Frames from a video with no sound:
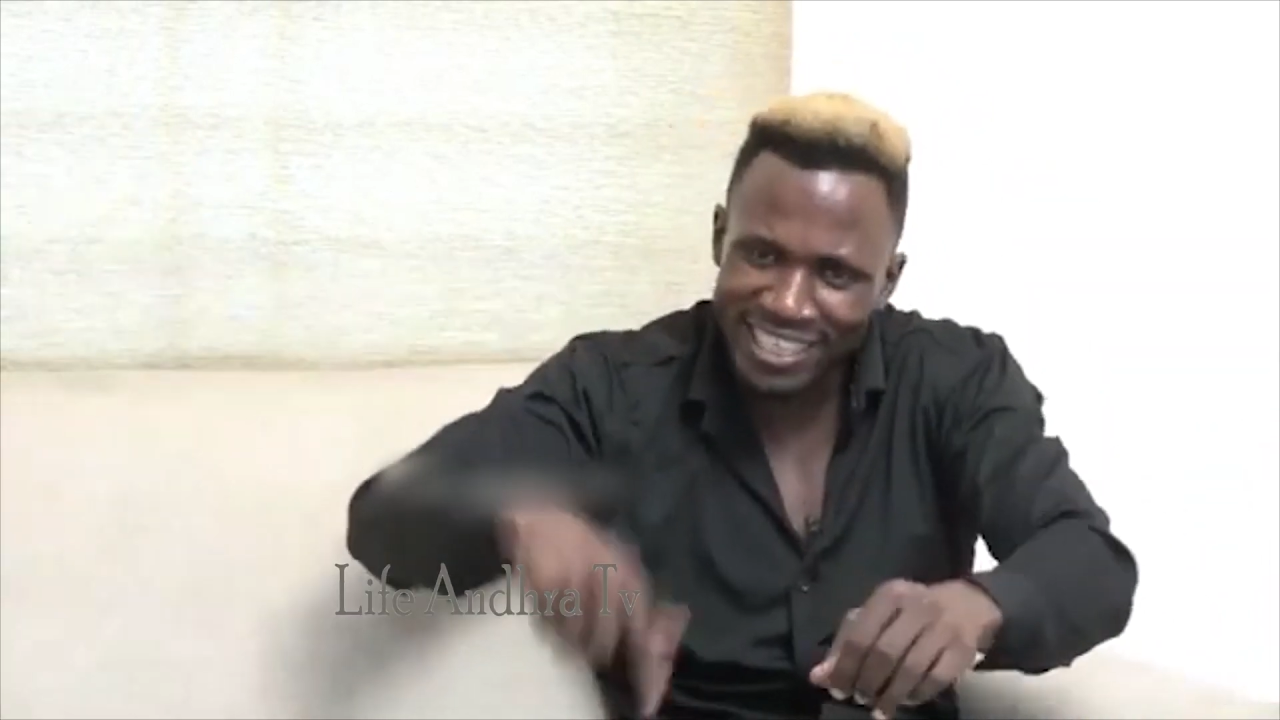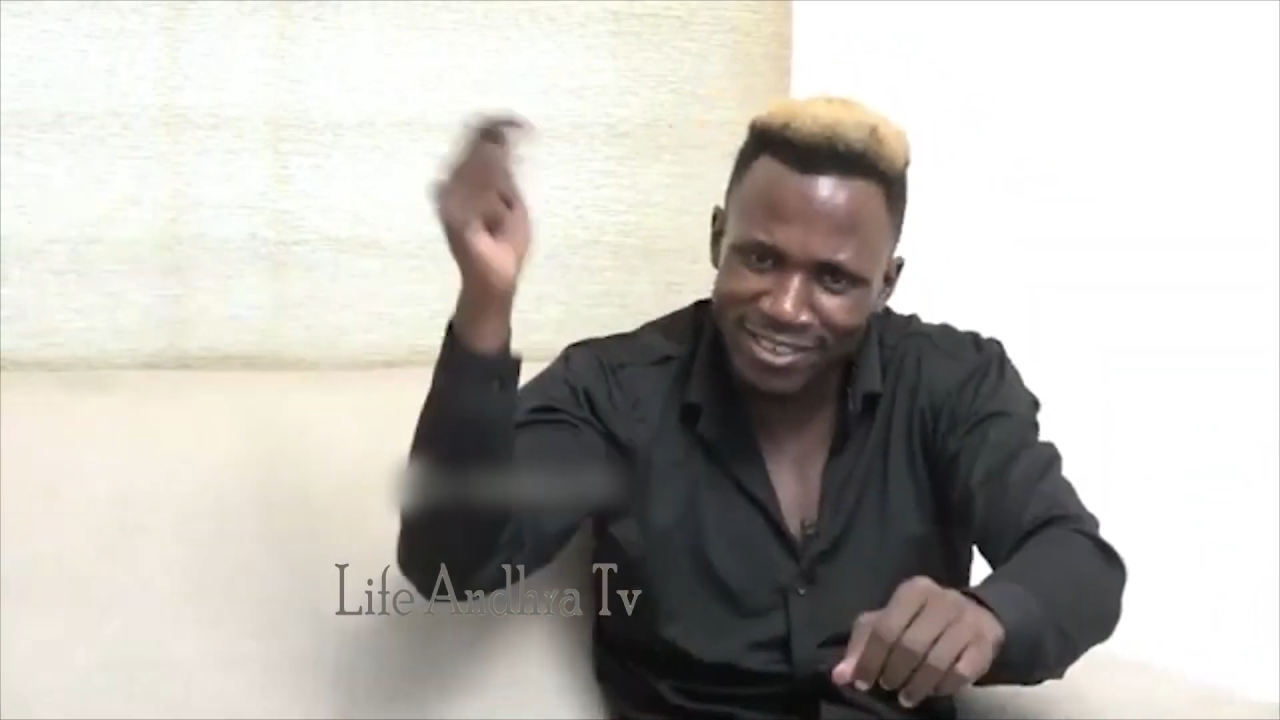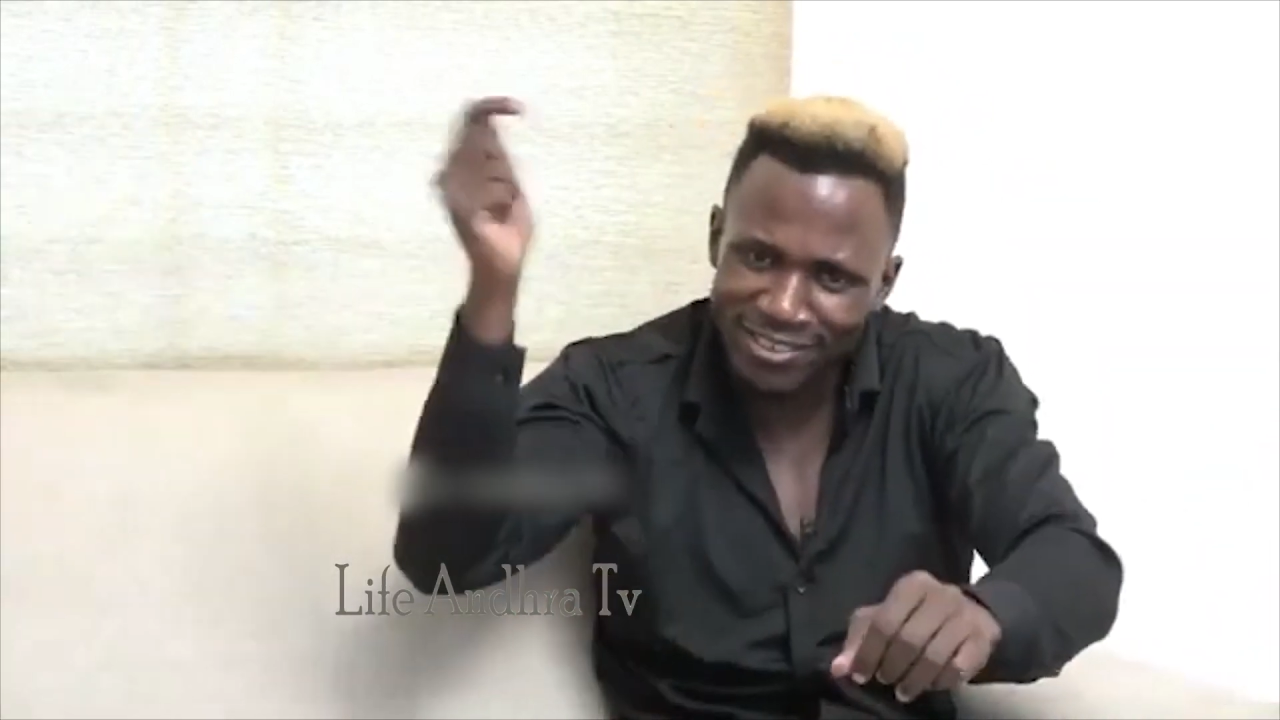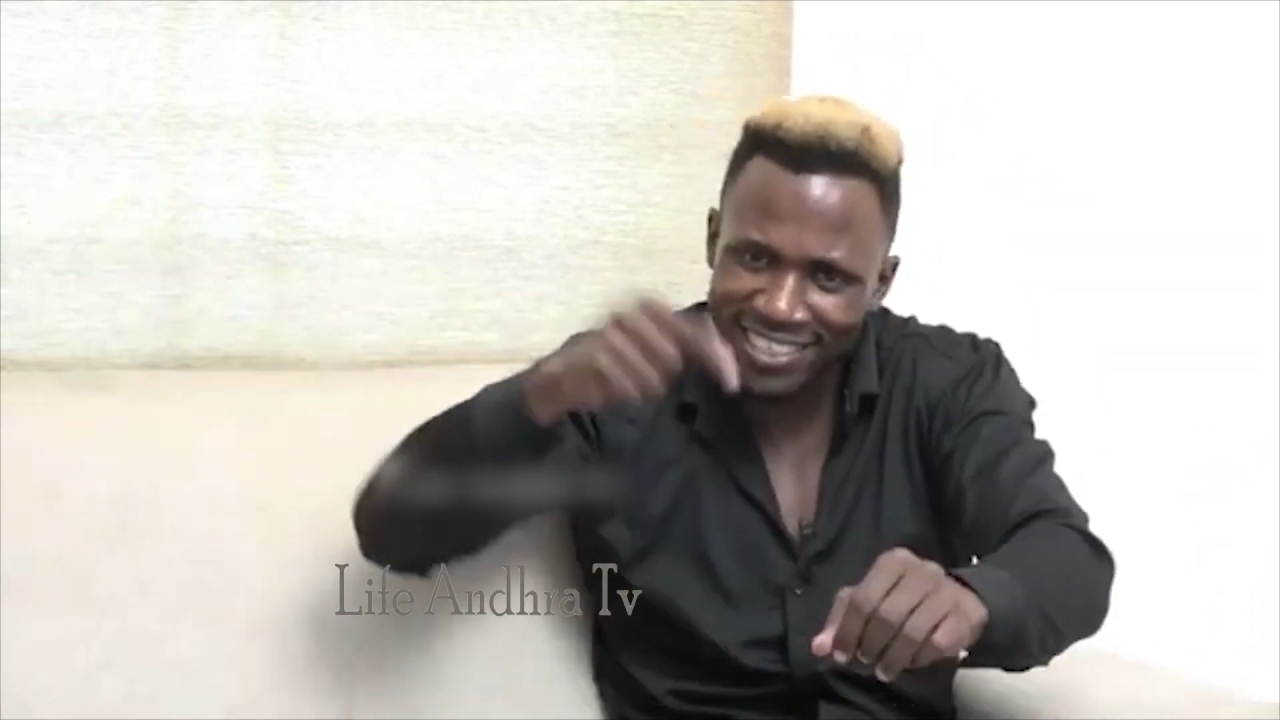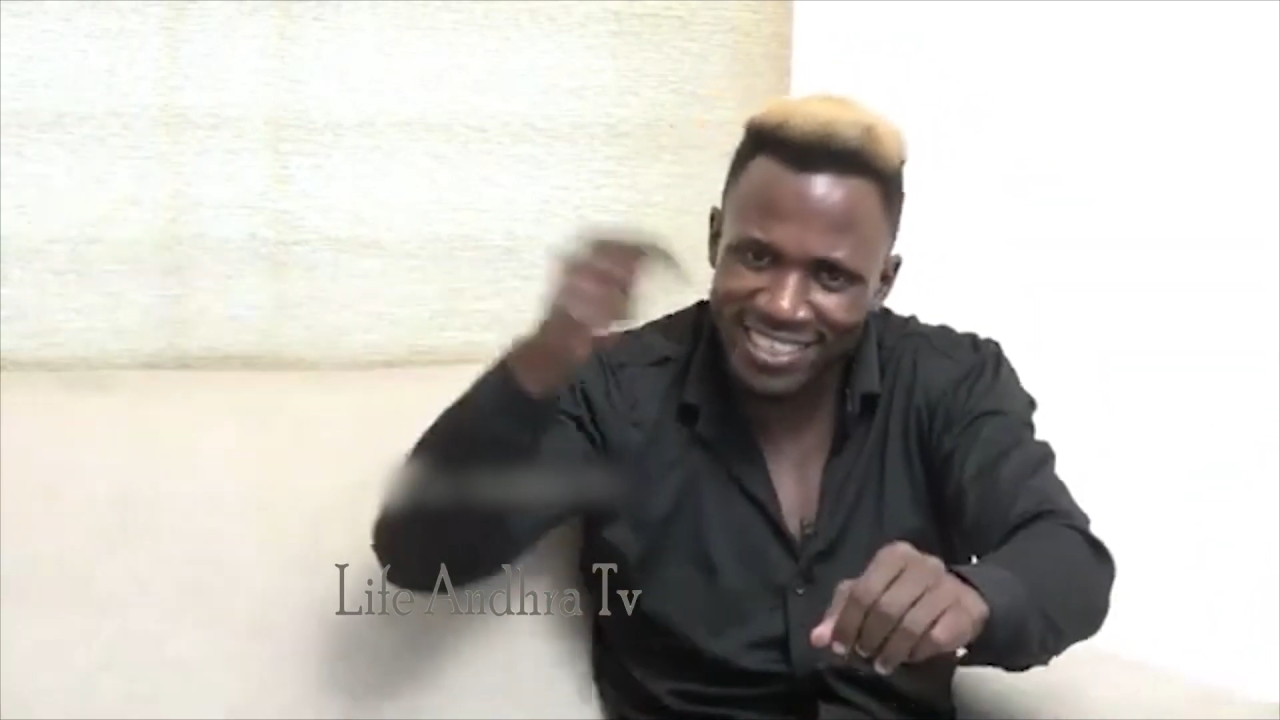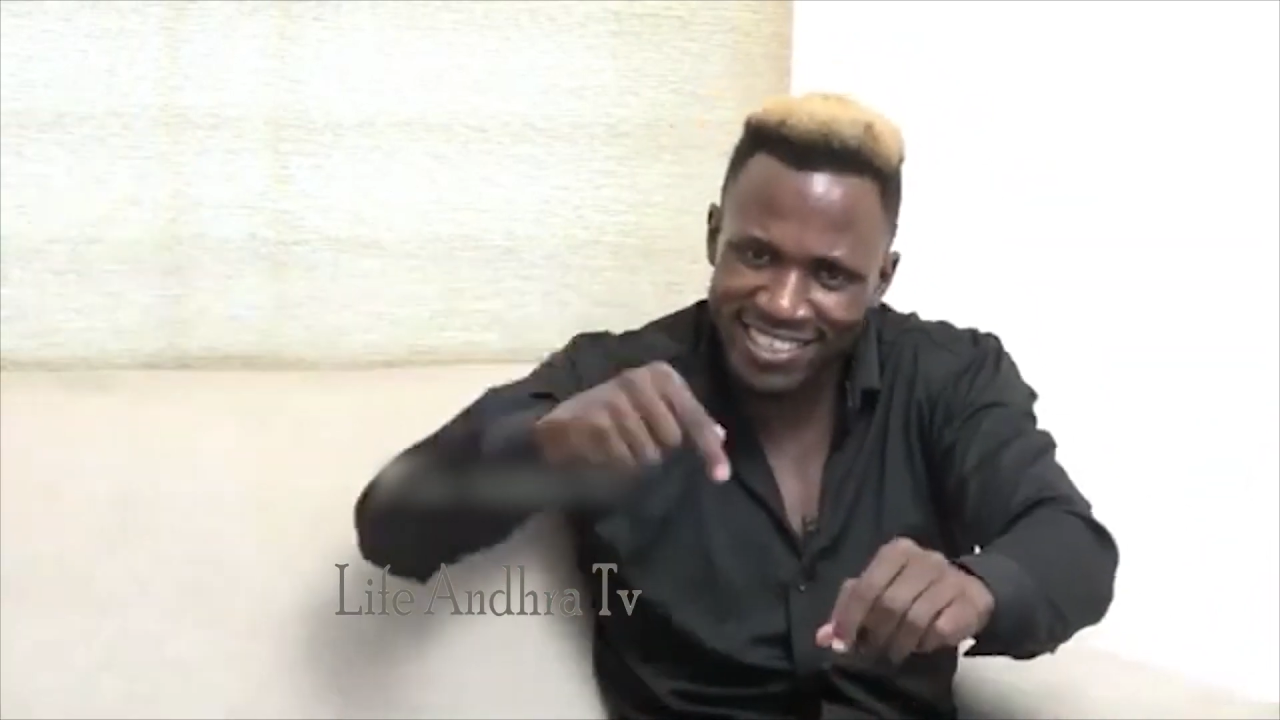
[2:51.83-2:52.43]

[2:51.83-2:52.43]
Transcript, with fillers: Charles.